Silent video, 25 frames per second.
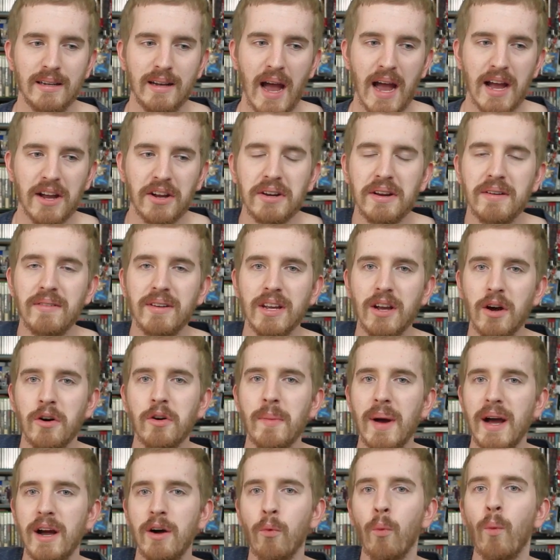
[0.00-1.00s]
I couldn't even go
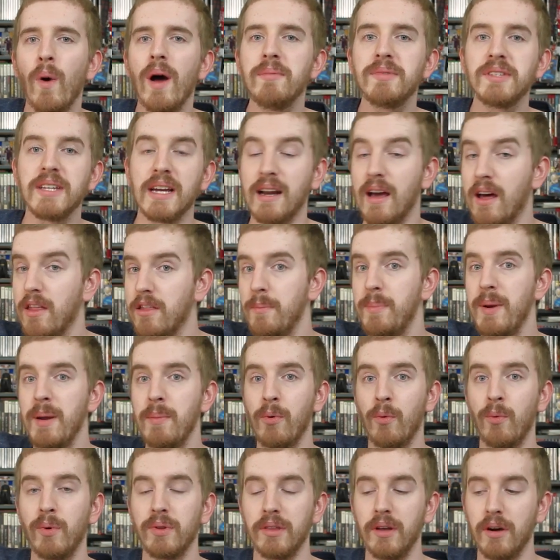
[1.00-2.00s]
to my own website. Other
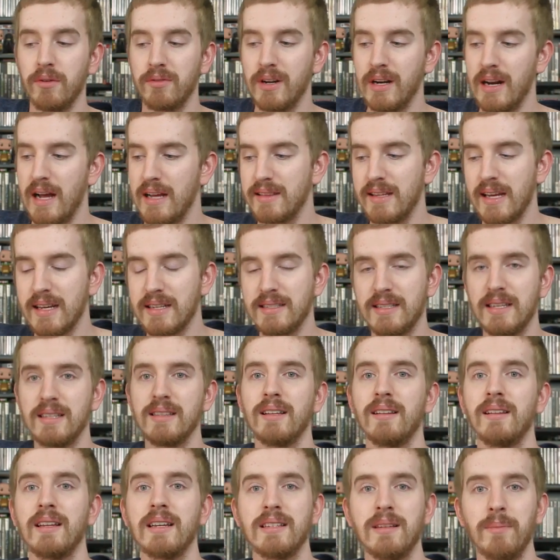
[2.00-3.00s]
people would load it. I'd like
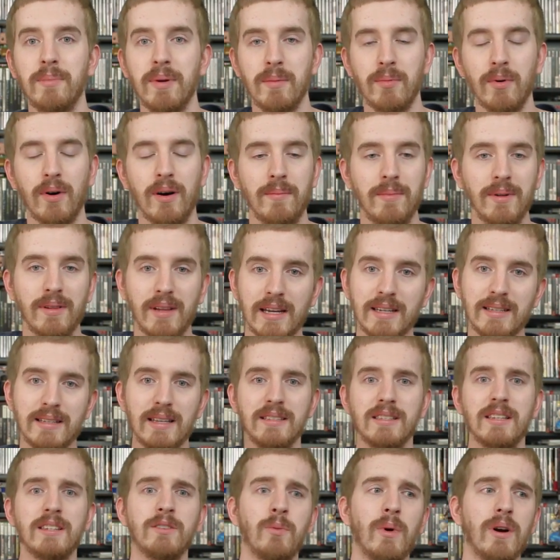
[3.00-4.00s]
send the link to people. I'd be like,
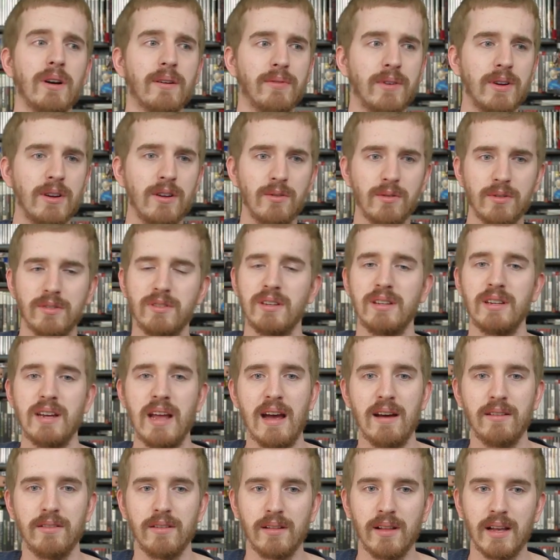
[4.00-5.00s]
does this work for you or is it
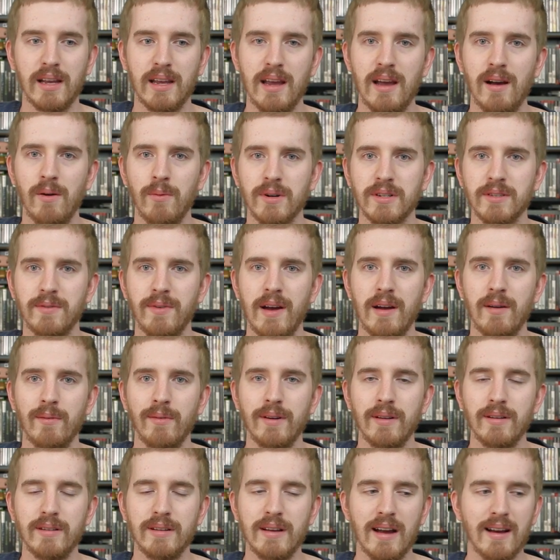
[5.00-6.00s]
down? They're like, yeah, it works fine.
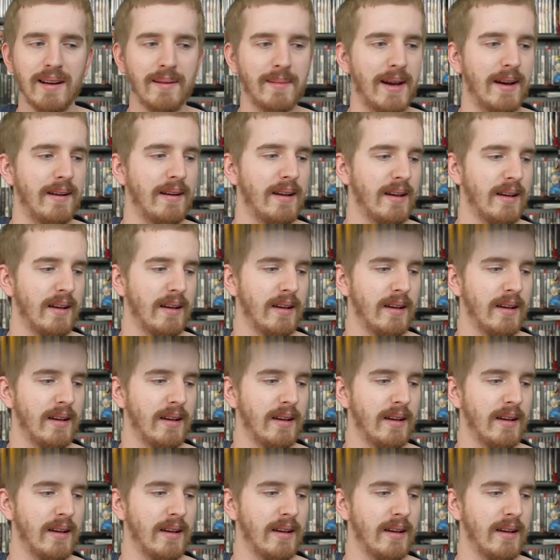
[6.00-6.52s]
What are you talking about?